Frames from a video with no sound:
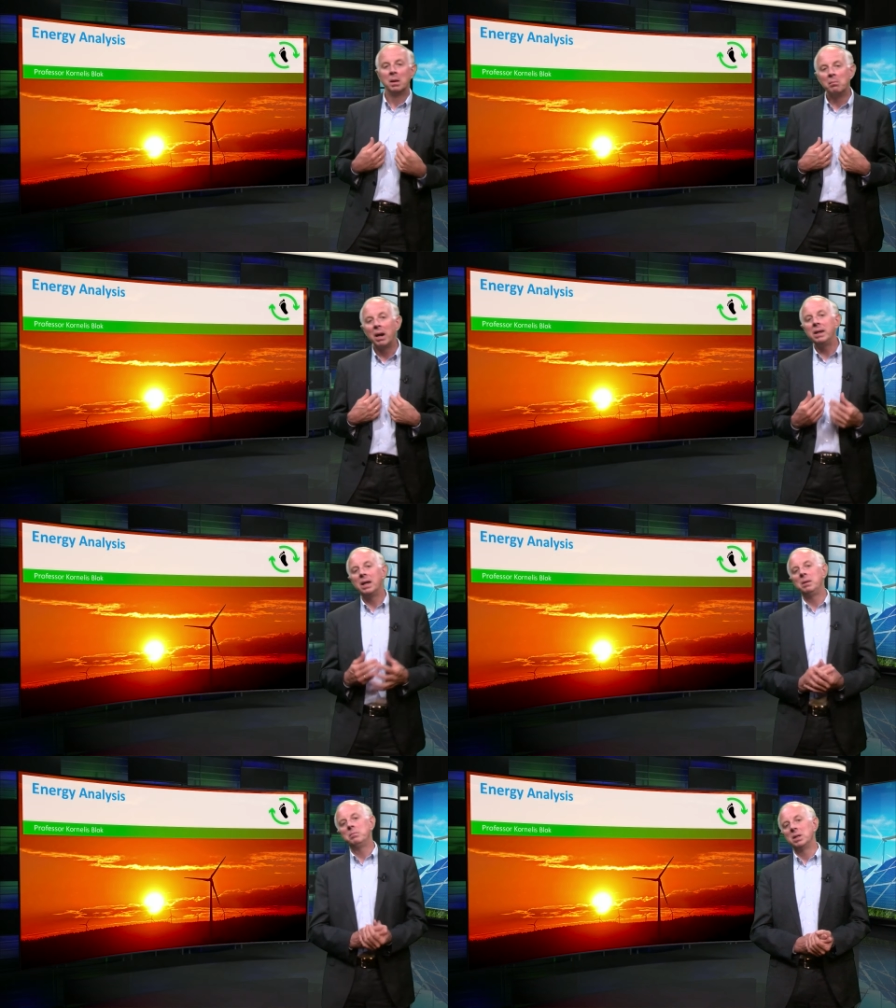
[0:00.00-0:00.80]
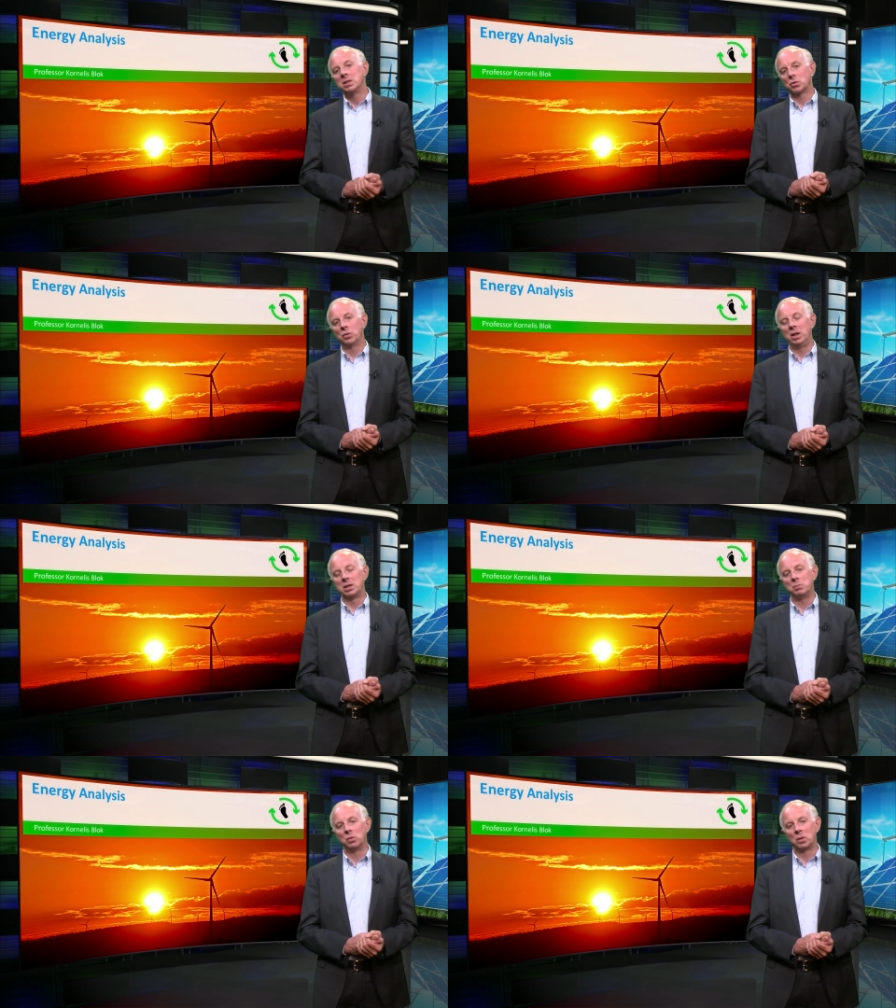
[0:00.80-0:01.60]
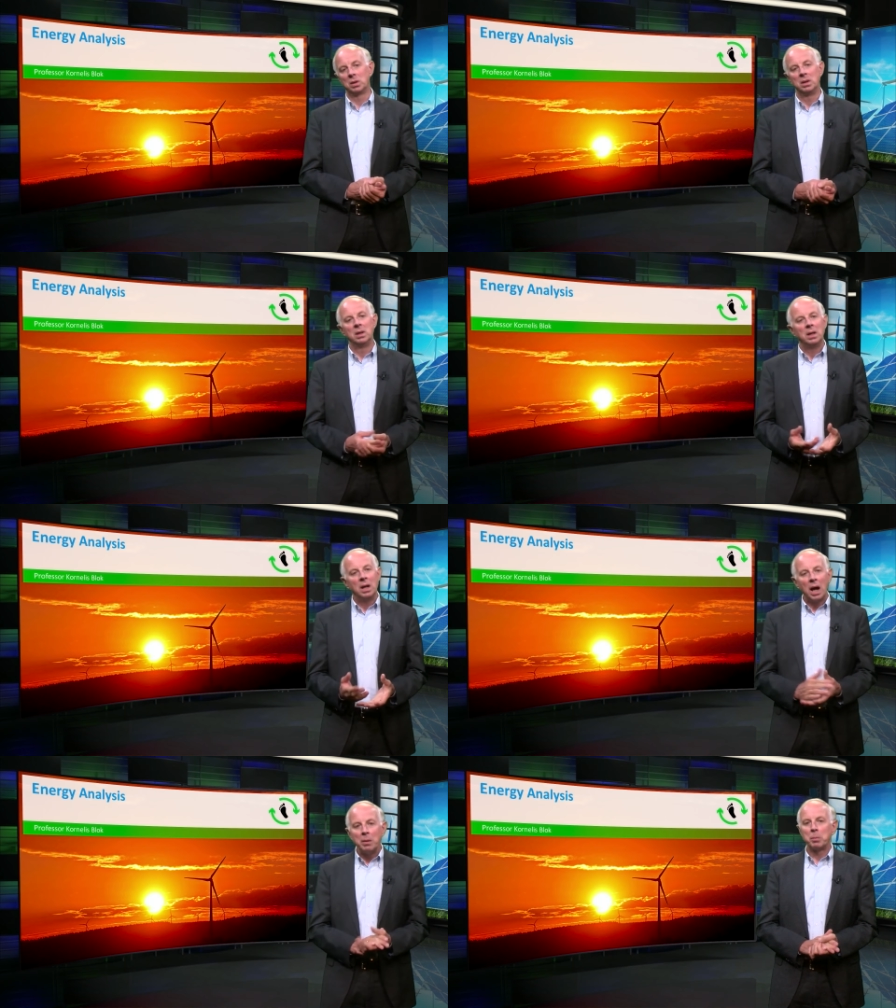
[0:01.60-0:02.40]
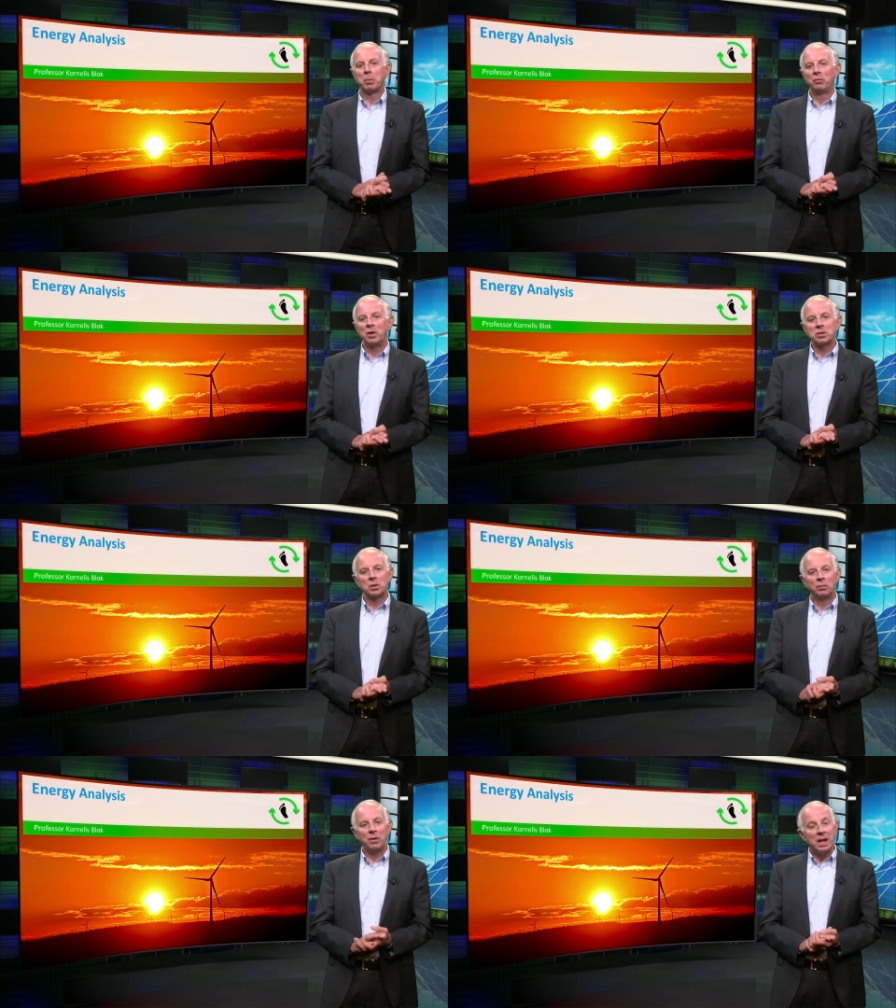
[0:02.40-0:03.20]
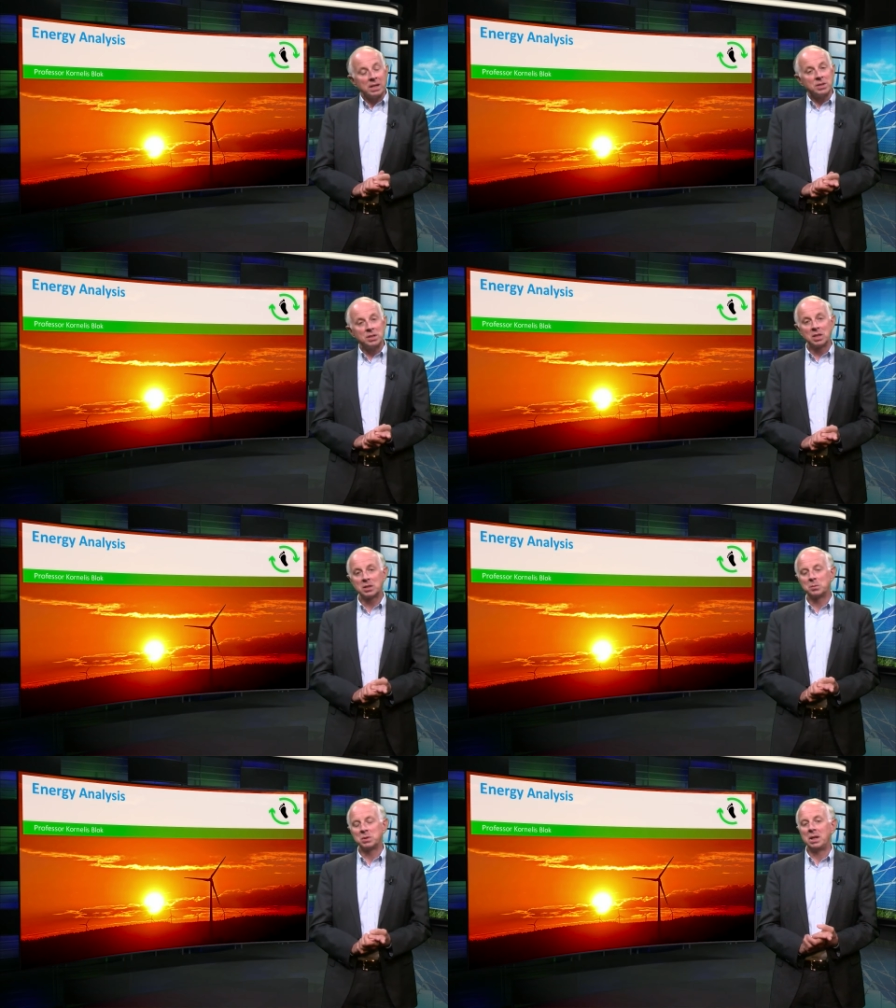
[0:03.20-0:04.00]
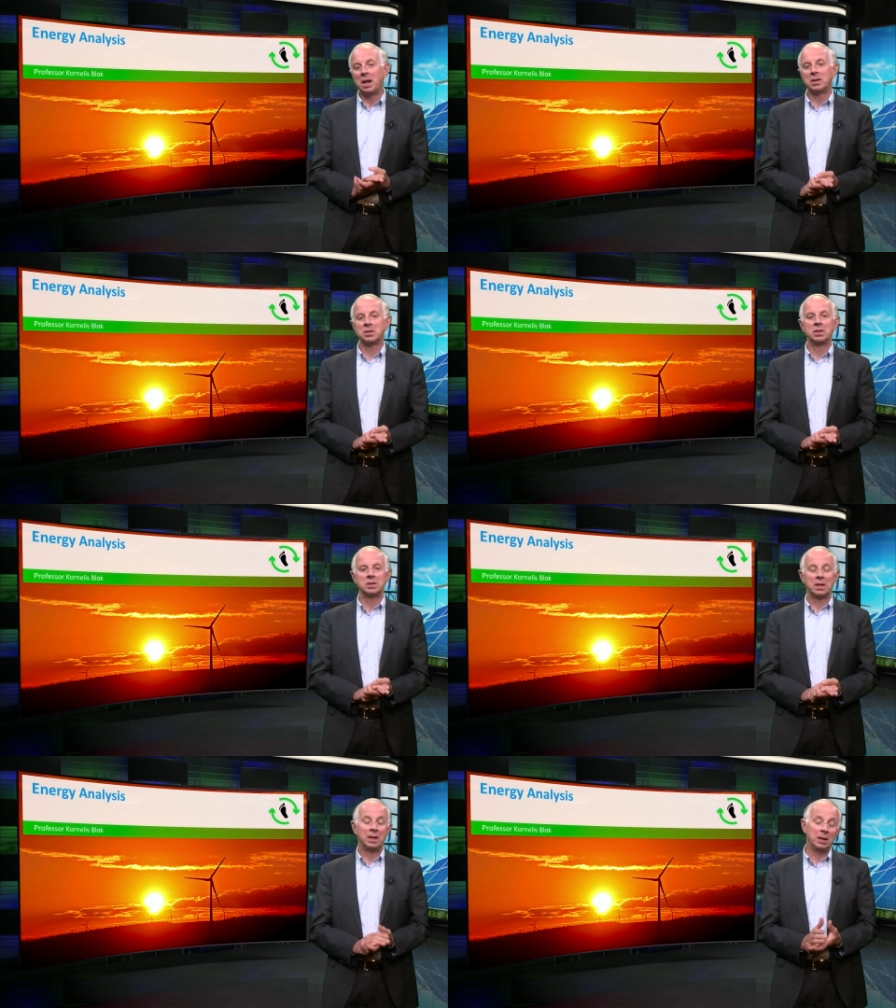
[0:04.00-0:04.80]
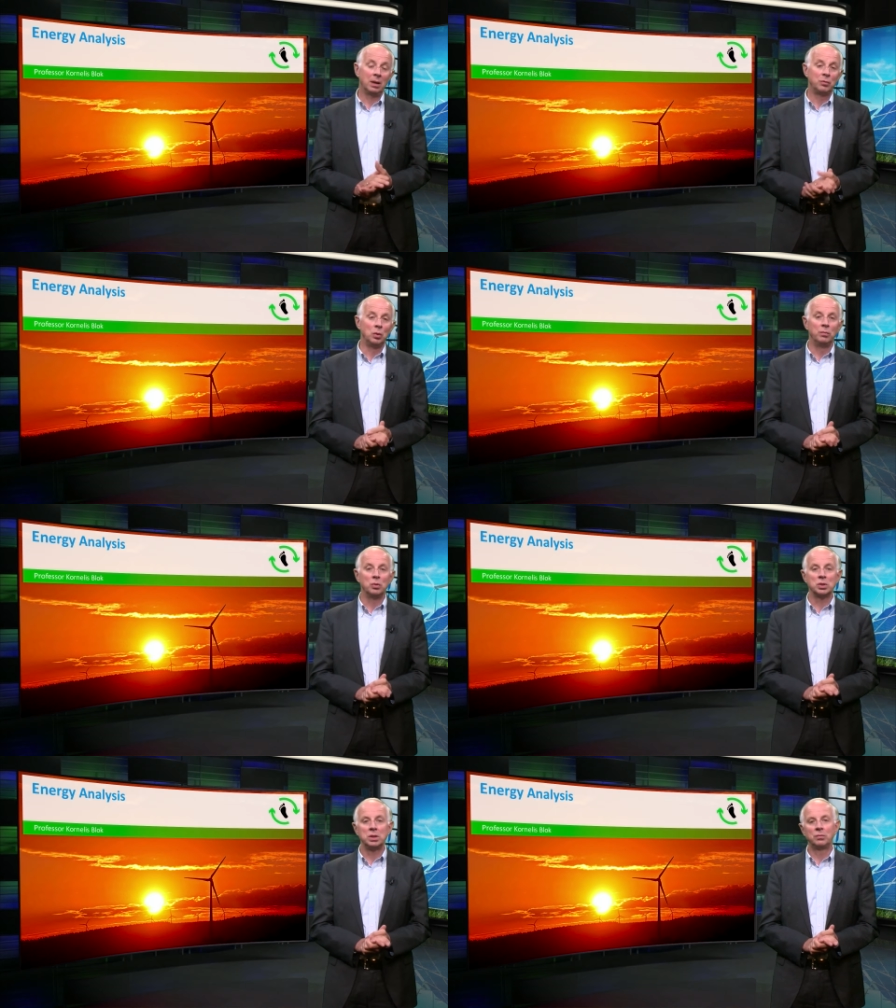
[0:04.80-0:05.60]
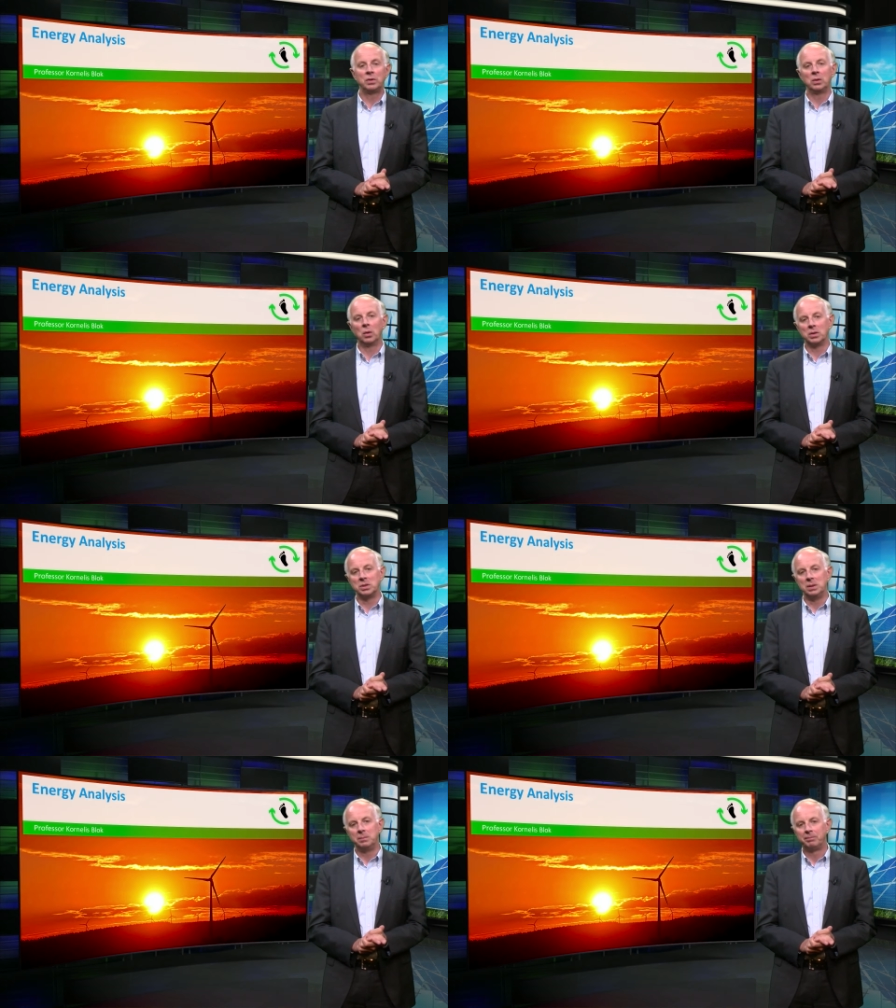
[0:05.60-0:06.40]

My name is Cornelis Blok. I'm a professor of Energy Systems Analysis at Delft University of Technology.